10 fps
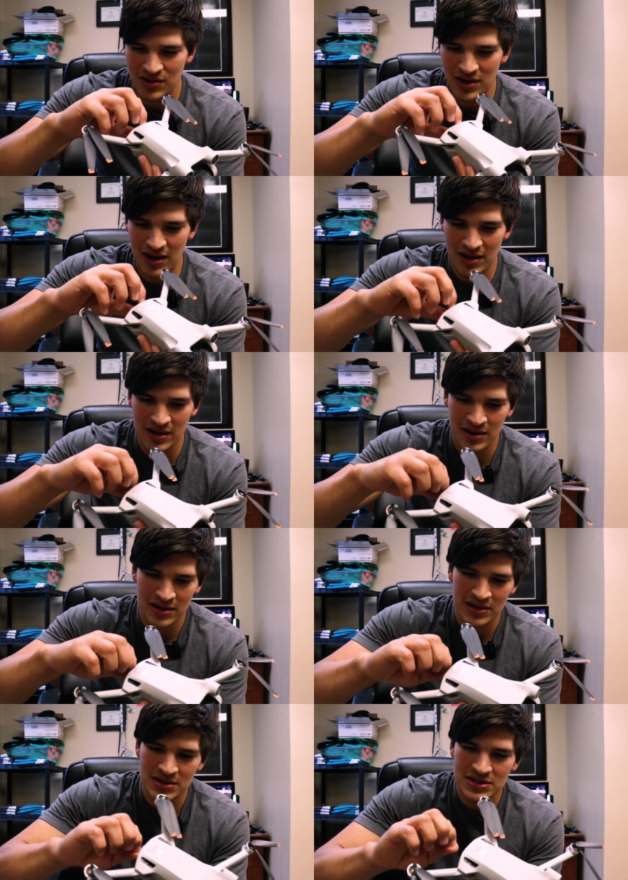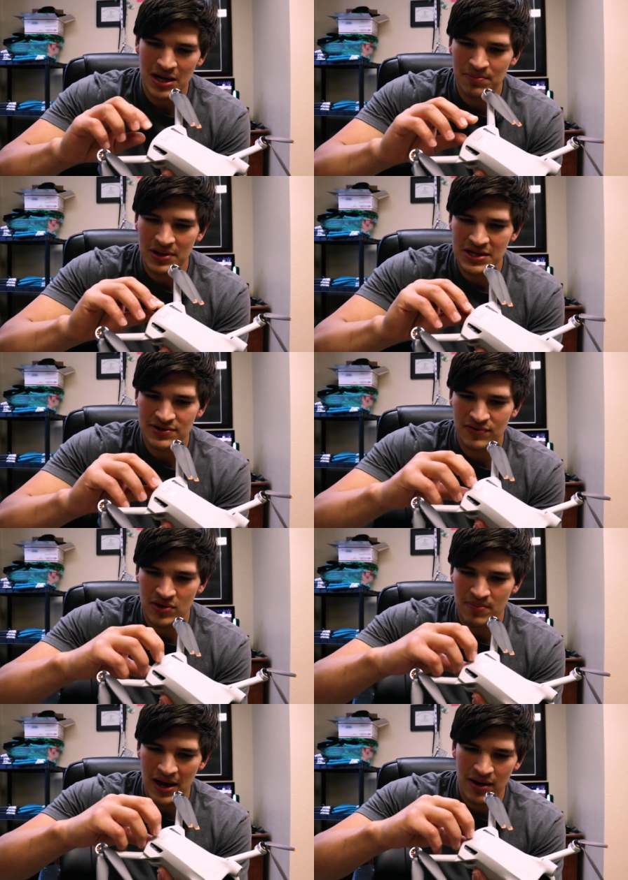yeah, you got same place for
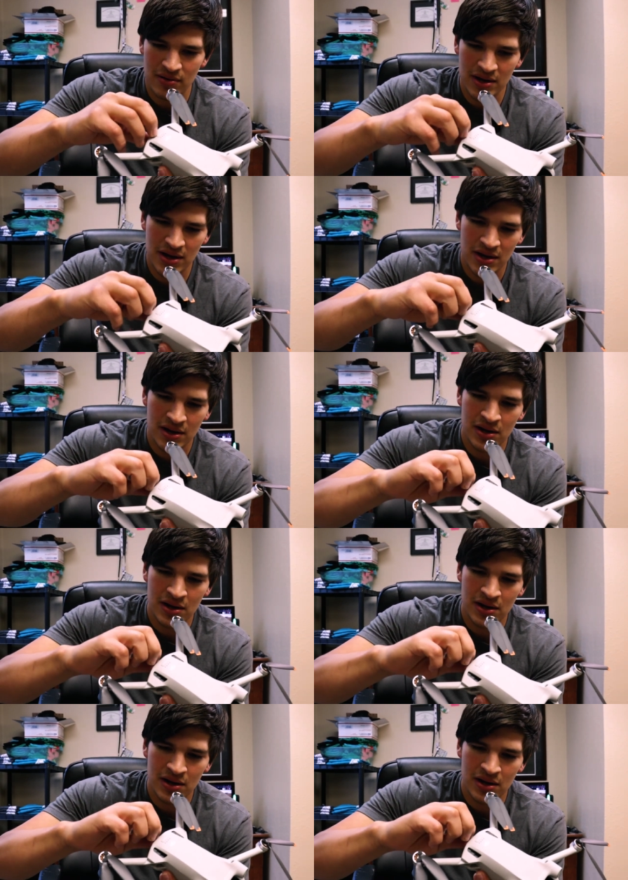your battery,